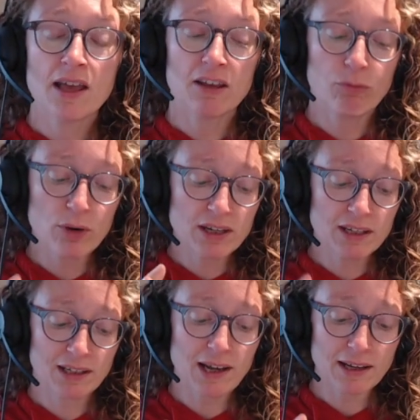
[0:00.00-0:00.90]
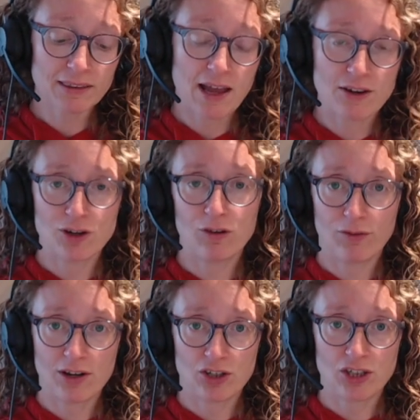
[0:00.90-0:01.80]
If we neglect that new
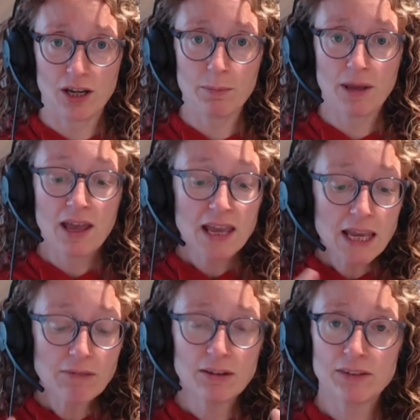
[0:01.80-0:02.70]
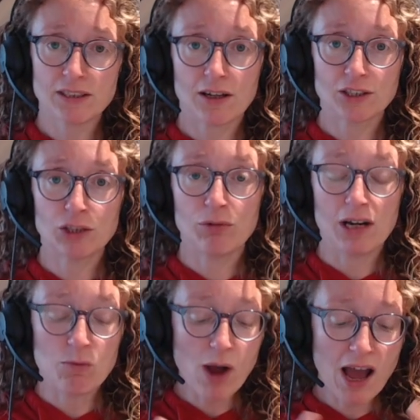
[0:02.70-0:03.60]
friendship, even if it started
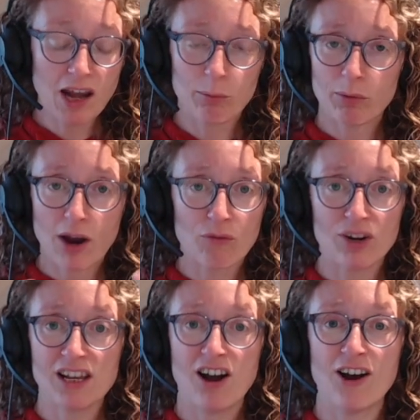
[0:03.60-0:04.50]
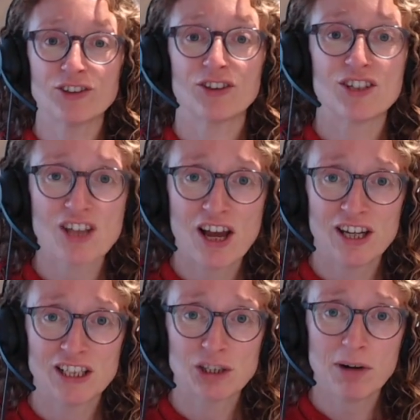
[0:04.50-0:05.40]
really well and we worked really hard on those
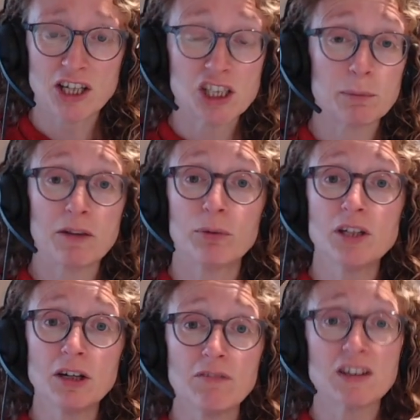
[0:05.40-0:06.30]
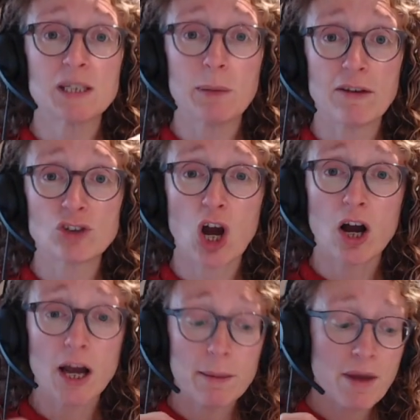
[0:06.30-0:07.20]
early interactions, but if we don't invest a bit of
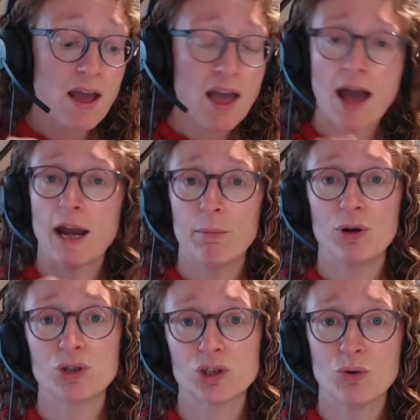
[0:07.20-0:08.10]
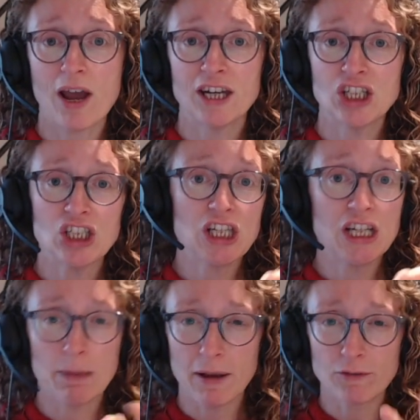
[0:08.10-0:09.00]
time and emotional energy
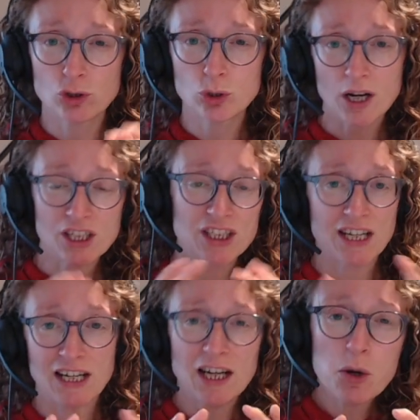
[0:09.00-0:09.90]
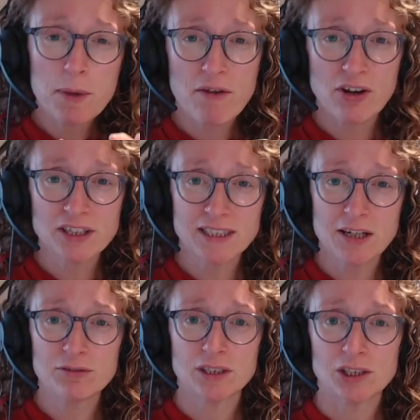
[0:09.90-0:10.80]
and a bit of trust and a little bit of
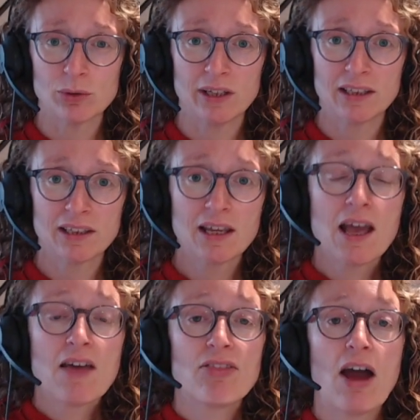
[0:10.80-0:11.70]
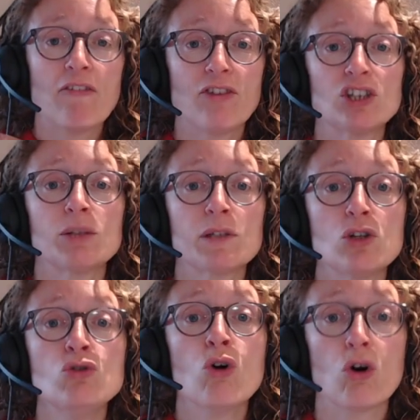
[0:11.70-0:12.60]
ourselves into it, that friendship is
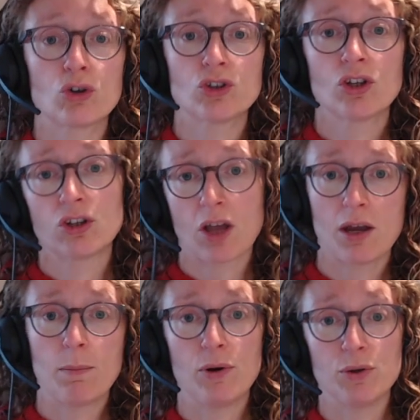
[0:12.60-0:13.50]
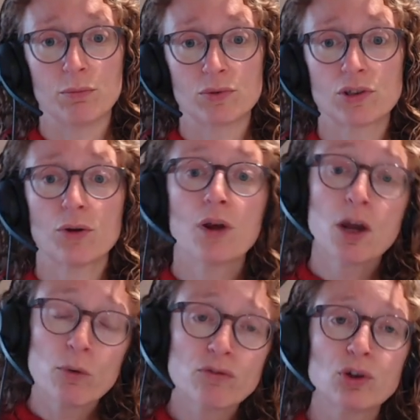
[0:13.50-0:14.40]
not going to bloom. So
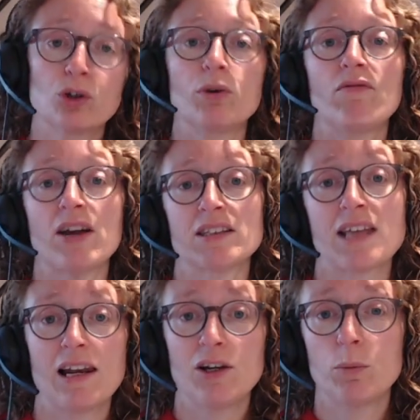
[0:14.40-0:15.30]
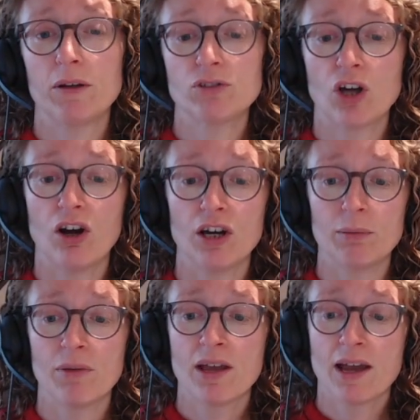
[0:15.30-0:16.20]
we've got to invest that little bit of
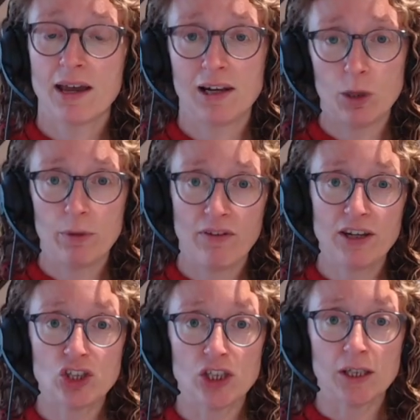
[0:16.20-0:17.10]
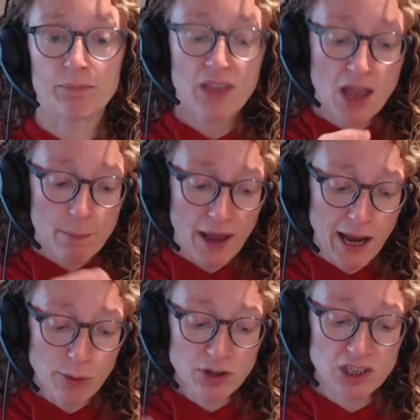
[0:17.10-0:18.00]
time and a little bit of energy. But
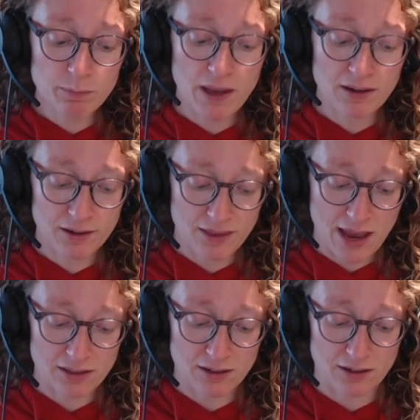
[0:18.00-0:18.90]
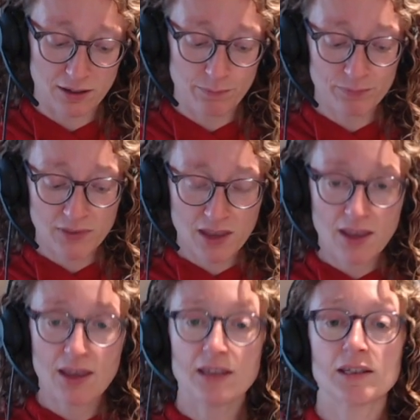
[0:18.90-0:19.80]
how we spend that time
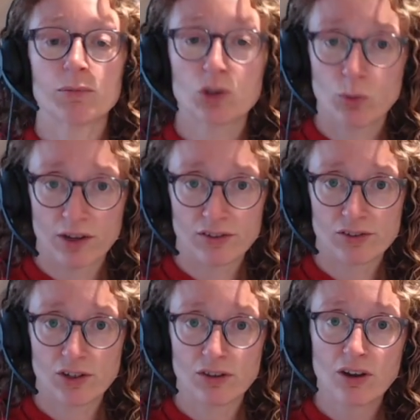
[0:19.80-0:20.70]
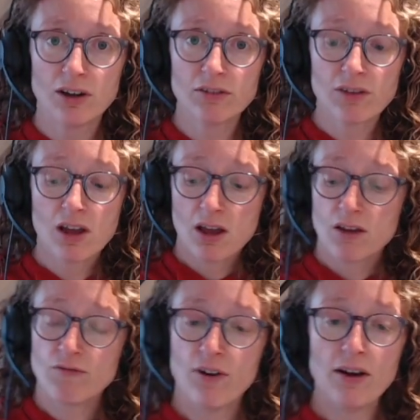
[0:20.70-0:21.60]
is up to us. So the kind of
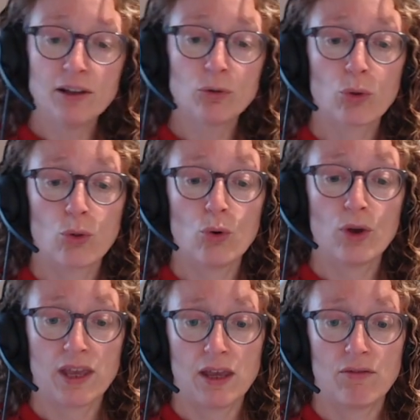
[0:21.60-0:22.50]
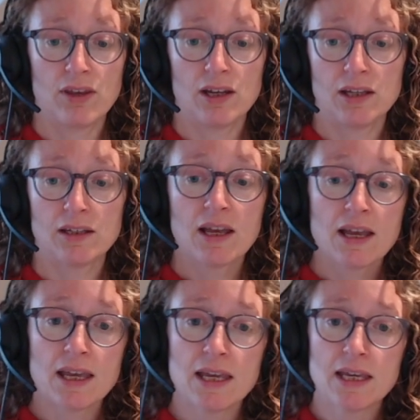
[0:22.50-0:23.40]
final thought here really
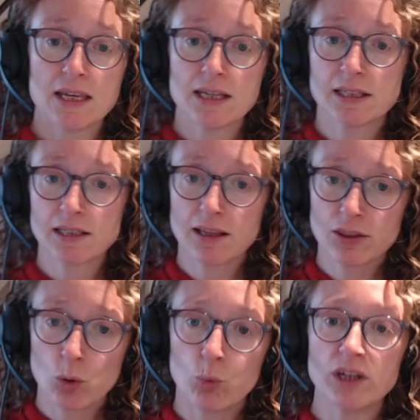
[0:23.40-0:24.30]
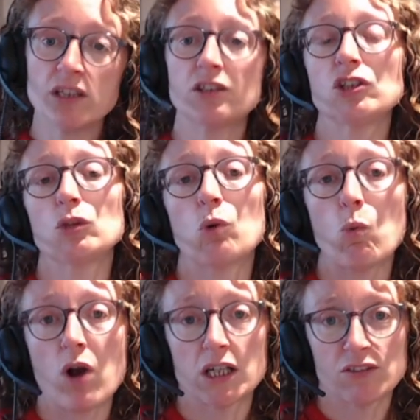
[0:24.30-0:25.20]
is that we need to do what
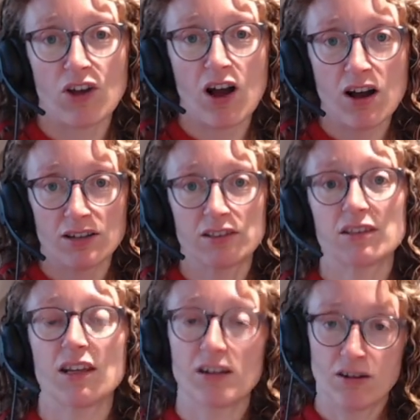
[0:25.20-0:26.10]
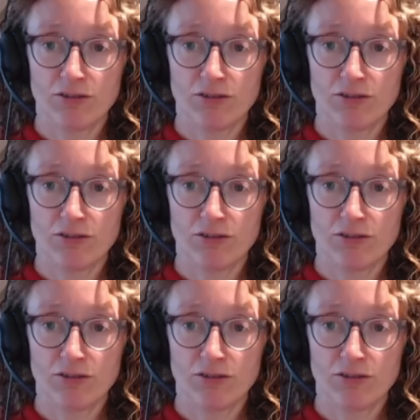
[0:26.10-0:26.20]
works for us in our